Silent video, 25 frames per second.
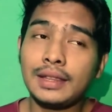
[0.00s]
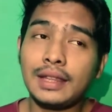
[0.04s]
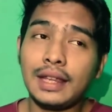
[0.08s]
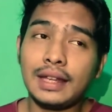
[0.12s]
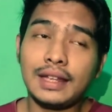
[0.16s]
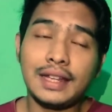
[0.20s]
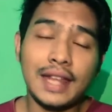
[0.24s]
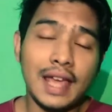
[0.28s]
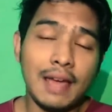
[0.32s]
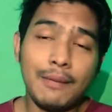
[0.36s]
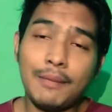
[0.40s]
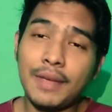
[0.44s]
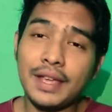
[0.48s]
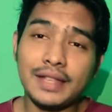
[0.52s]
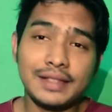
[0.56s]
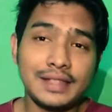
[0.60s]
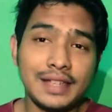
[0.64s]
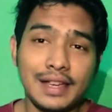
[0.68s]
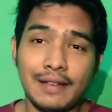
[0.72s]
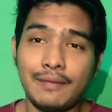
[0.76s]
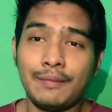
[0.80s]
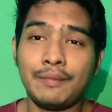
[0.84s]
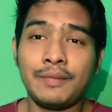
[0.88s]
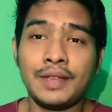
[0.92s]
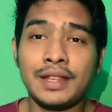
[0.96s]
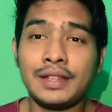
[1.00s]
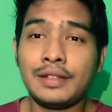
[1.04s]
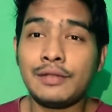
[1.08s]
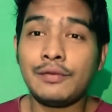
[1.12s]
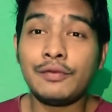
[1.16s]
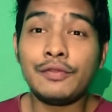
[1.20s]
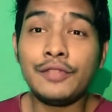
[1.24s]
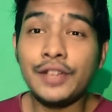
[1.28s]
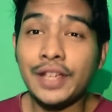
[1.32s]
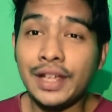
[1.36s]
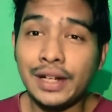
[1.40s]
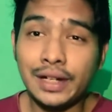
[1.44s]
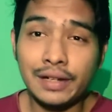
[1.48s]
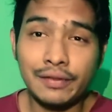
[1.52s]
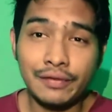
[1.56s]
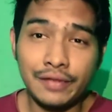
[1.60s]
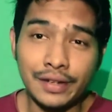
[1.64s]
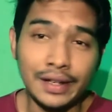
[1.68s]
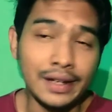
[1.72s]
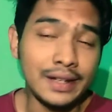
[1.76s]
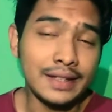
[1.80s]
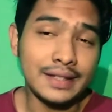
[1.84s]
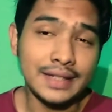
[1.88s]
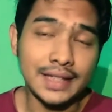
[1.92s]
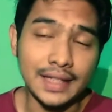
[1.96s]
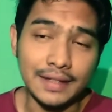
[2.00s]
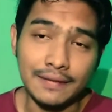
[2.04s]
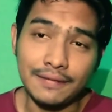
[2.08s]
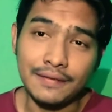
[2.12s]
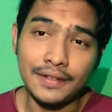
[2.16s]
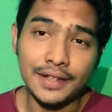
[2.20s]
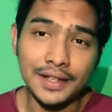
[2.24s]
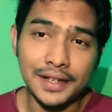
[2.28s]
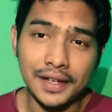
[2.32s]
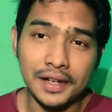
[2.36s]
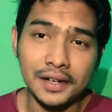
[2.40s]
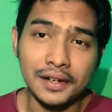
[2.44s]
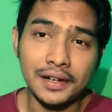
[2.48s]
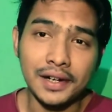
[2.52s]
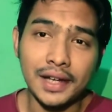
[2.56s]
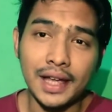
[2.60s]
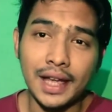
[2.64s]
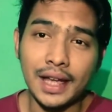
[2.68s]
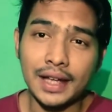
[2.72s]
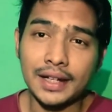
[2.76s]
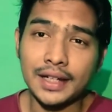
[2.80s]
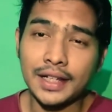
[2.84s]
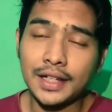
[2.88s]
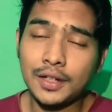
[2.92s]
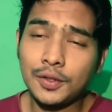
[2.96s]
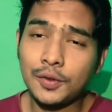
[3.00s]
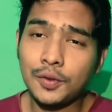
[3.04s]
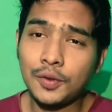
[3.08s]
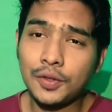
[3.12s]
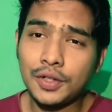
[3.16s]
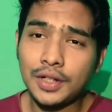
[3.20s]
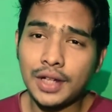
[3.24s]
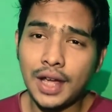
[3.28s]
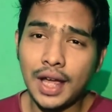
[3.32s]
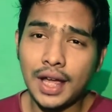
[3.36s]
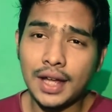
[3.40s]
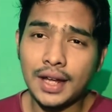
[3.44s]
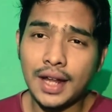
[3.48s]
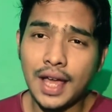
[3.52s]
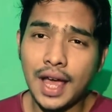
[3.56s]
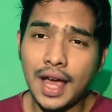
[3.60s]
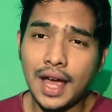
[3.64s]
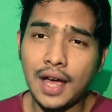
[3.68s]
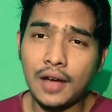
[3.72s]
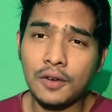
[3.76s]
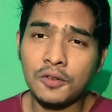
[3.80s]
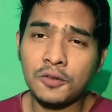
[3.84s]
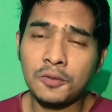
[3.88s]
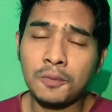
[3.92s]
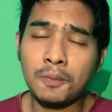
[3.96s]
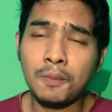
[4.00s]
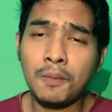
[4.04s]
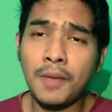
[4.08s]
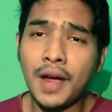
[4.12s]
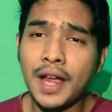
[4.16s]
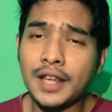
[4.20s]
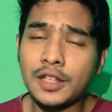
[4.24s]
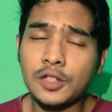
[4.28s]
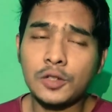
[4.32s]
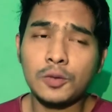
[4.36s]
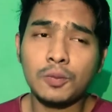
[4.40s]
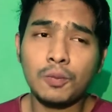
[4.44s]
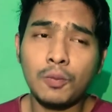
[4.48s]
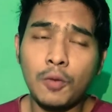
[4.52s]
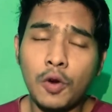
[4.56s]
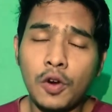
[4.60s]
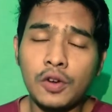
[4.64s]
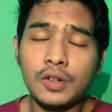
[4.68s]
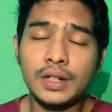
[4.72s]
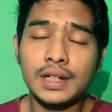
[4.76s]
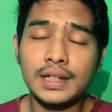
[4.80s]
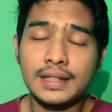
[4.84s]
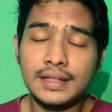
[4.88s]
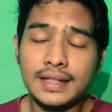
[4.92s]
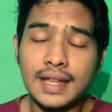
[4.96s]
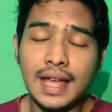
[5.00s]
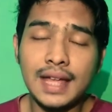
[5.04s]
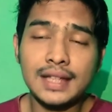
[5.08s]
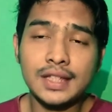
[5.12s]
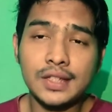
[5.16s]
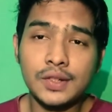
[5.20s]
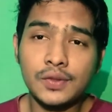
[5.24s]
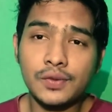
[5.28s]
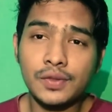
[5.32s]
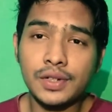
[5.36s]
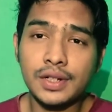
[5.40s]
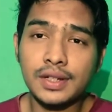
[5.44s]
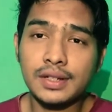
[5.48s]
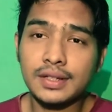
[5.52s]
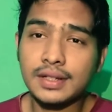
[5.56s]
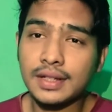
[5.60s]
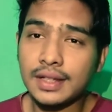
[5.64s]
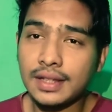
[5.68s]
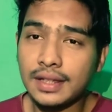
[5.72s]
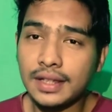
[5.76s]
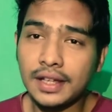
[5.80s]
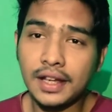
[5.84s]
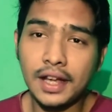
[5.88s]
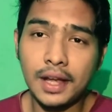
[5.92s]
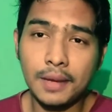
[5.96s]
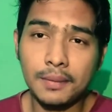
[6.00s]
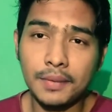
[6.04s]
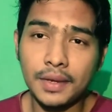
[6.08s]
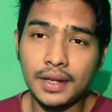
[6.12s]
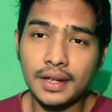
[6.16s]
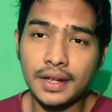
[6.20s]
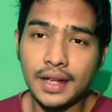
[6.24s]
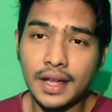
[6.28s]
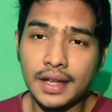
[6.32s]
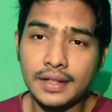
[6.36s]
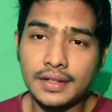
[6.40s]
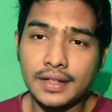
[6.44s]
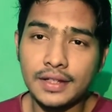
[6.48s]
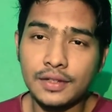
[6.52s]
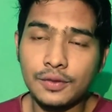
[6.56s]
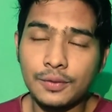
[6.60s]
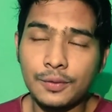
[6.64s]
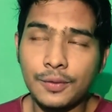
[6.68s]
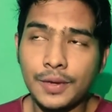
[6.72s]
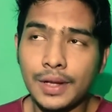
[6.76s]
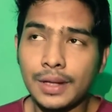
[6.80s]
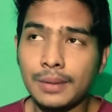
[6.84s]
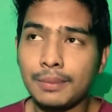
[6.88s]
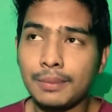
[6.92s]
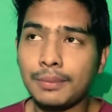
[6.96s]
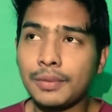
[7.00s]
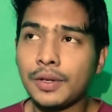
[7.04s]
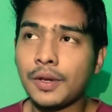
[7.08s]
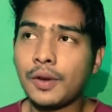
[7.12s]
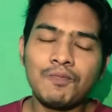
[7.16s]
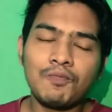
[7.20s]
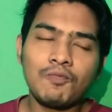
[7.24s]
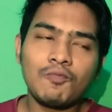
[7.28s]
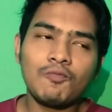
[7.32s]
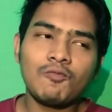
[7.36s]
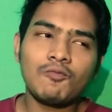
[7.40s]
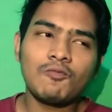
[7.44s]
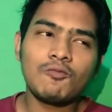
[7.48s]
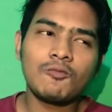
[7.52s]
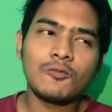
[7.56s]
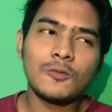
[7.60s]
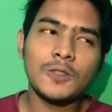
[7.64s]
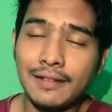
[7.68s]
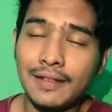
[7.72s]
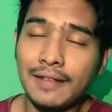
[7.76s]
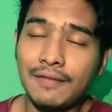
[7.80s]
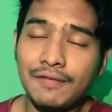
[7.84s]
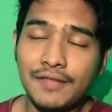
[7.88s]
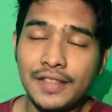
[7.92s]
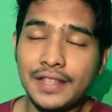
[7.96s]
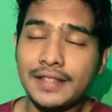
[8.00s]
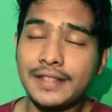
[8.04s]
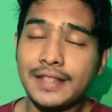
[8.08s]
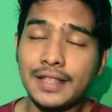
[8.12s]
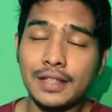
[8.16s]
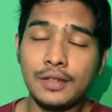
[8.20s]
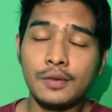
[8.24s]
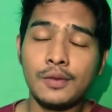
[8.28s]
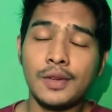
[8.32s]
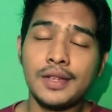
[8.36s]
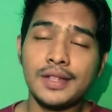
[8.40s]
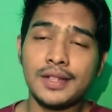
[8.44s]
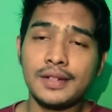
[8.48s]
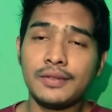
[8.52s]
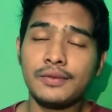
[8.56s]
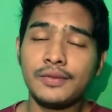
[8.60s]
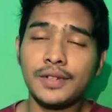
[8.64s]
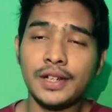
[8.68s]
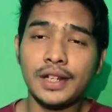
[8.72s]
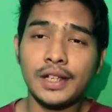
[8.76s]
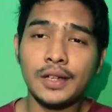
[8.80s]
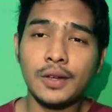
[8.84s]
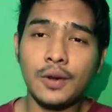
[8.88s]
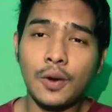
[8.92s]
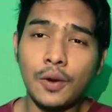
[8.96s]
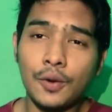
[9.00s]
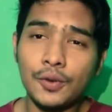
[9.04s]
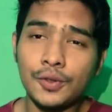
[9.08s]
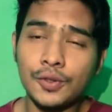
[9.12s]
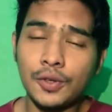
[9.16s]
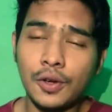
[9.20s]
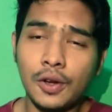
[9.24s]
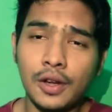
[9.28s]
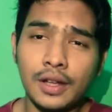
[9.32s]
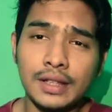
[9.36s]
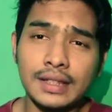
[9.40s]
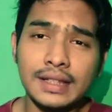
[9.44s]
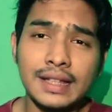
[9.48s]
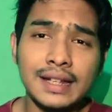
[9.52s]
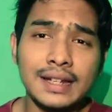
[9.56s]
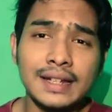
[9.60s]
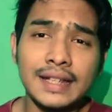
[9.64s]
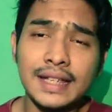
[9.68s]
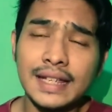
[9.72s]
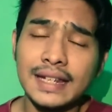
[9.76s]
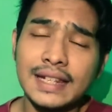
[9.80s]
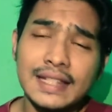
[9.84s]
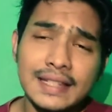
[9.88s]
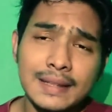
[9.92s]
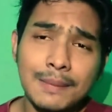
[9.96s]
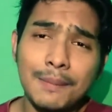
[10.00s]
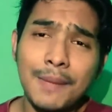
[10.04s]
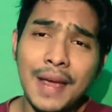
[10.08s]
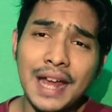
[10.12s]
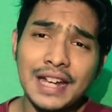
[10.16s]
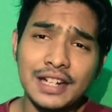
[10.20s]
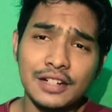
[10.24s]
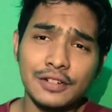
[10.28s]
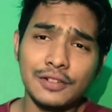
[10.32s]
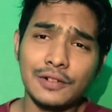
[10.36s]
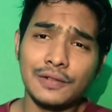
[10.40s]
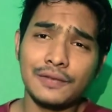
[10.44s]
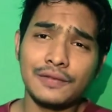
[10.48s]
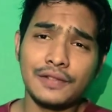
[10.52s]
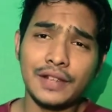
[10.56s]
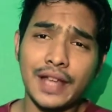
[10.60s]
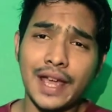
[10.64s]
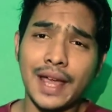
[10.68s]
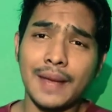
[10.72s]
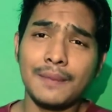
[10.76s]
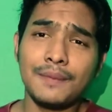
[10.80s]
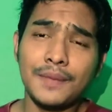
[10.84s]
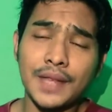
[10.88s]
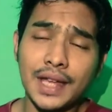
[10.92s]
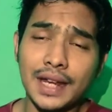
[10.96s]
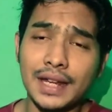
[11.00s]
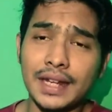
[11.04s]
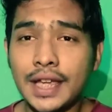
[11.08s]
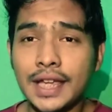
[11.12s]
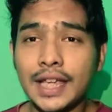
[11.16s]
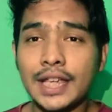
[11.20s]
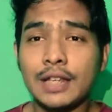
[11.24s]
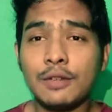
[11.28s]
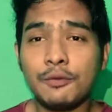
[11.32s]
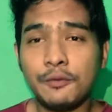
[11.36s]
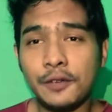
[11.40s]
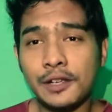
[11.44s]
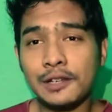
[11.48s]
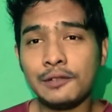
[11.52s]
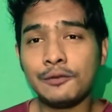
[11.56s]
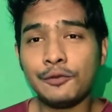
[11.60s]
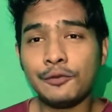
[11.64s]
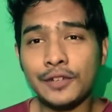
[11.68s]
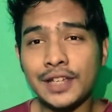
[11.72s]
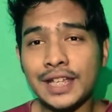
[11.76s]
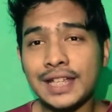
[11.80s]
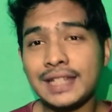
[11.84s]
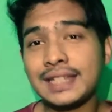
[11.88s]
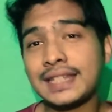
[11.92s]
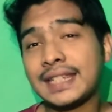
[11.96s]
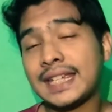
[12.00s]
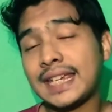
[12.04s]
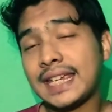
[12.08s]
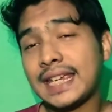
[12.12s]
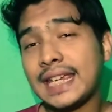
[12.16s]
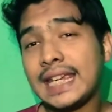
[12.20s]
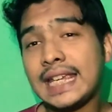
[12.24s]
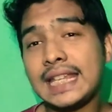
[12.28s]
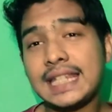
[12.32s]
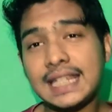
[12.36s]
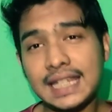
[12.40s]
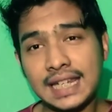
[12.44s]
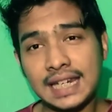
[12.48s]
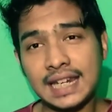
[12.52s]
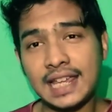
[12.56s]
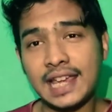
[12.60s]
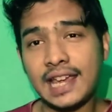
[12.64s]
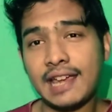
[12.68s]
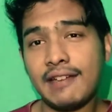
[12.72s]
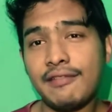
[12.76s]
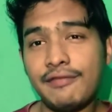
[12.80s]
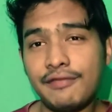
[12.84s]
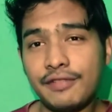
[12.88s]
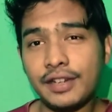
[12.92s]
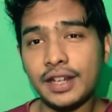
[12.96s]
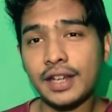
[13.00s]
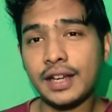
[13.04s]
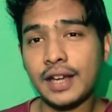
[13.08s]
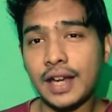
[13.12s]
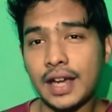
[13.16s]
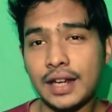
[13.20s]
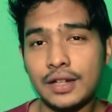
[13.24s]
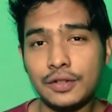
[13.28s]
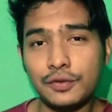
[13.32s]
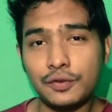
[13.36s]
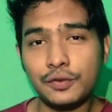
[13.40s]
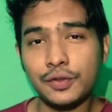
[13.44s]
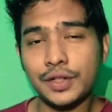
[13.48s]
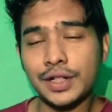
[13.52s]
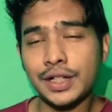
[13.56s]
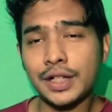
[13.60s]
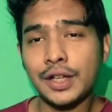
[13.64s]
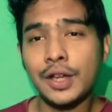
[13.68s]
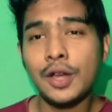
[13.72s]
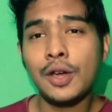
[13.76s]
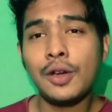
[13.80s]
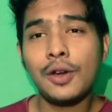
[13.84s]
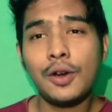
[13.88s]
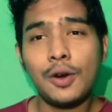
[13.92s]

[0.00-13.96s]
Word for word: the damage have been really really severe and it could turn out much more disastrous in the coming days as well because if this situation really goes on then it is a matter of time that it will reach each and every country